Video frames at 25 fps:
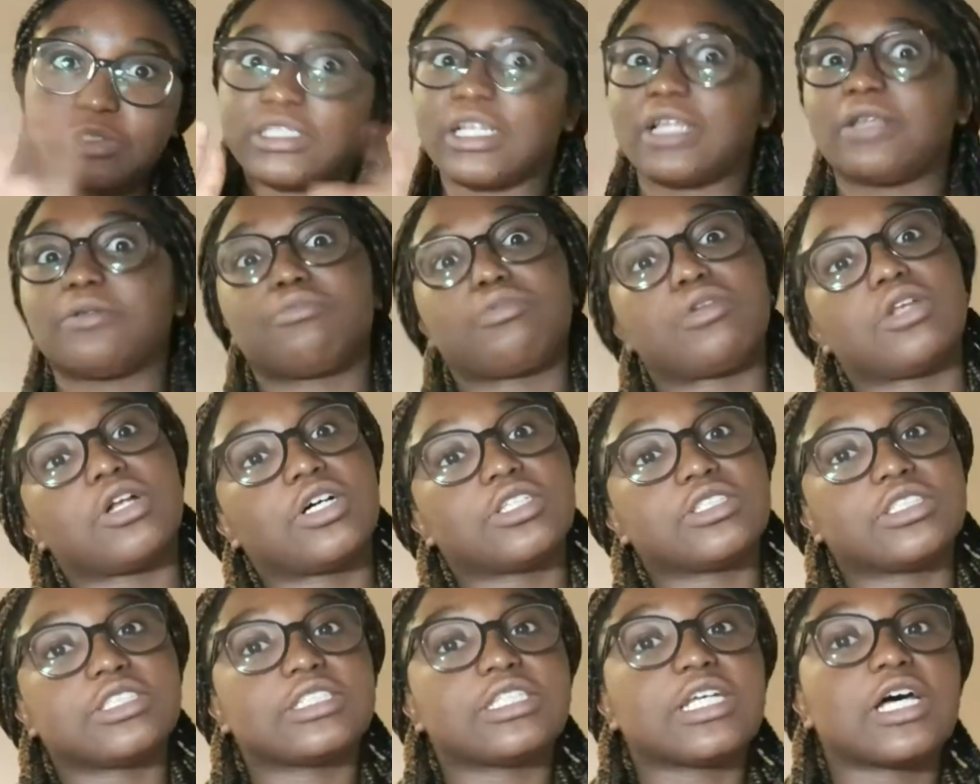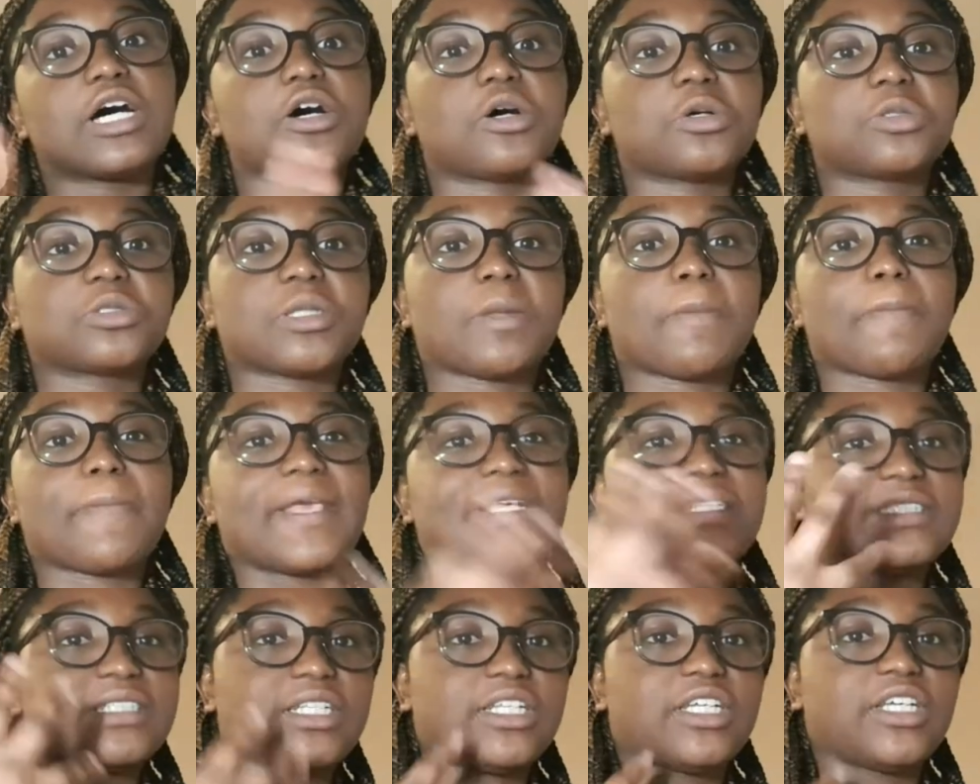and plant cells, and
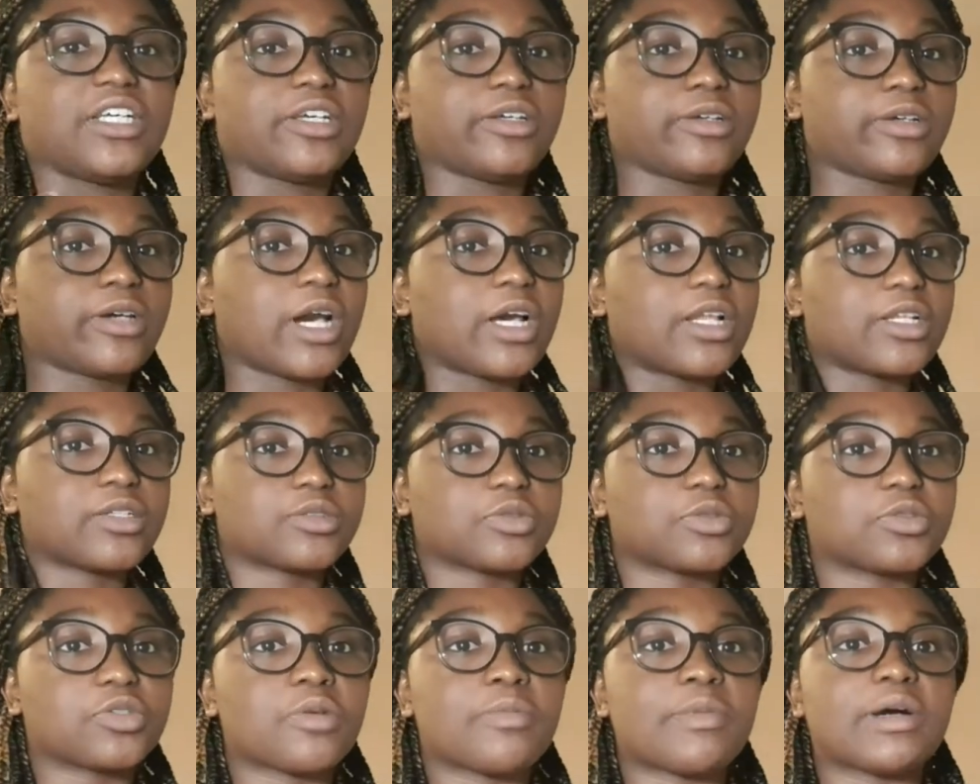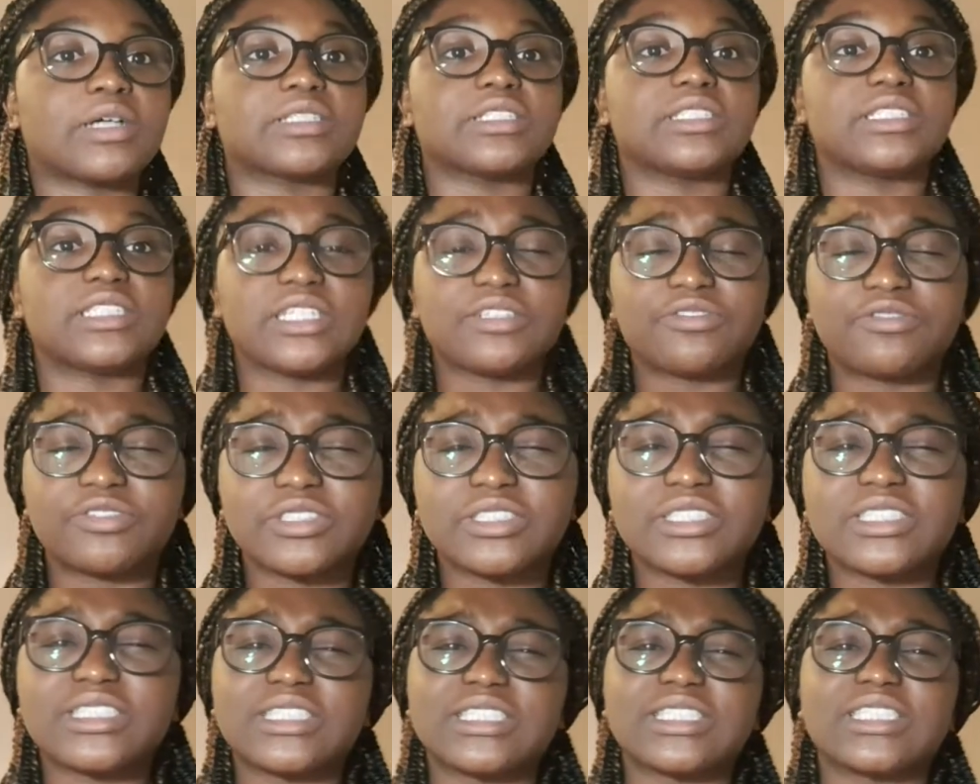basically kind of talking about the
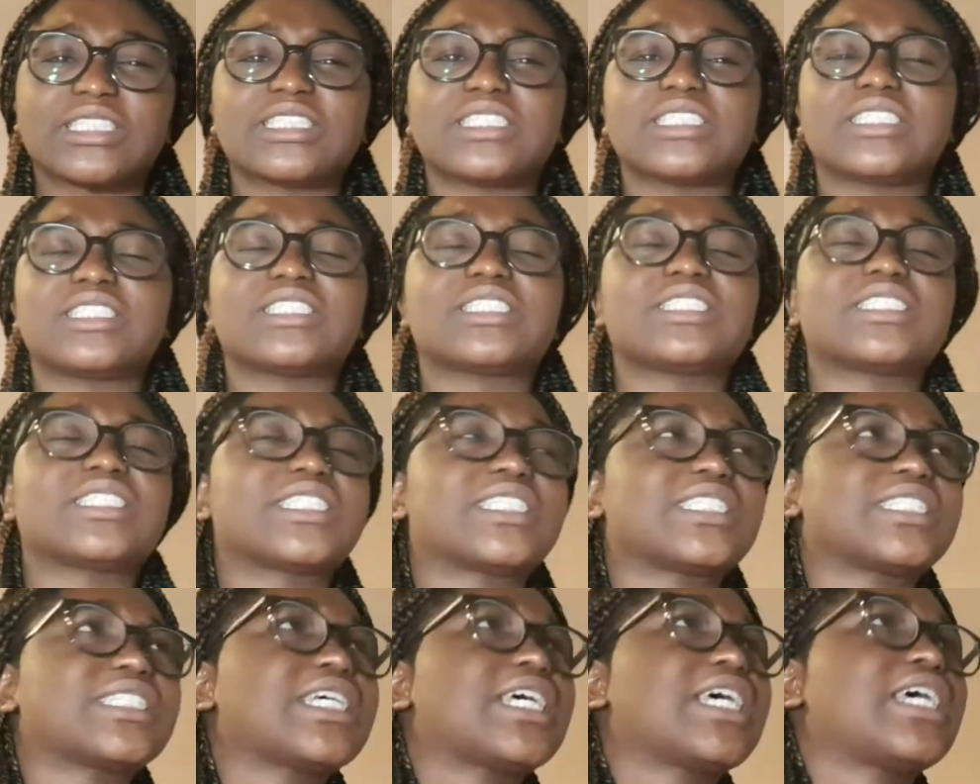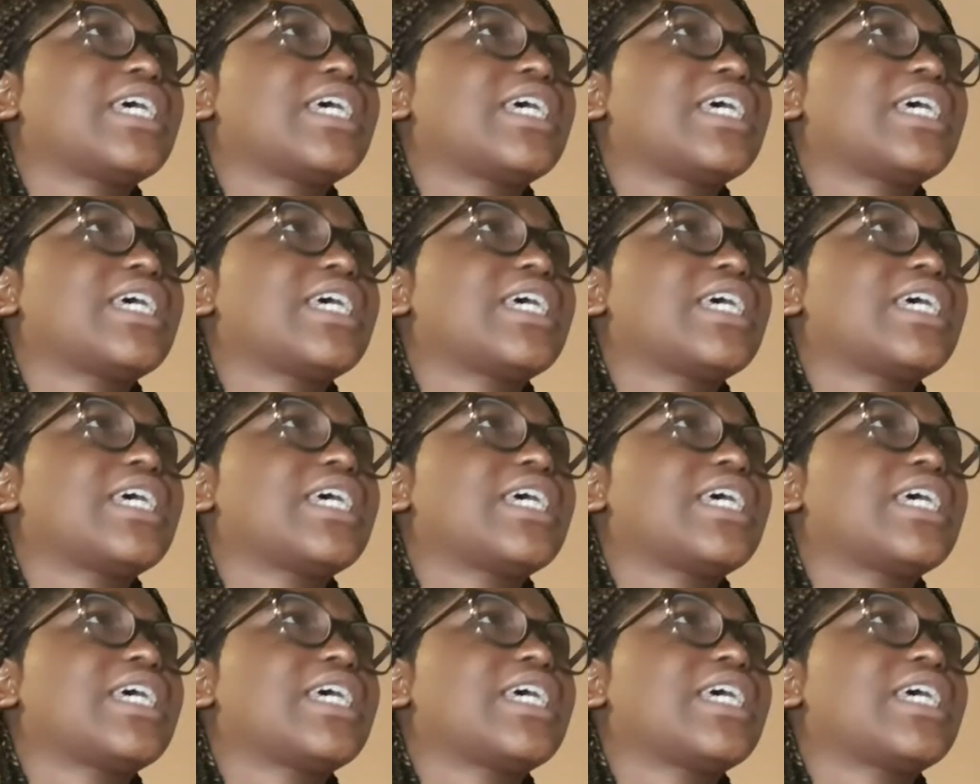differences,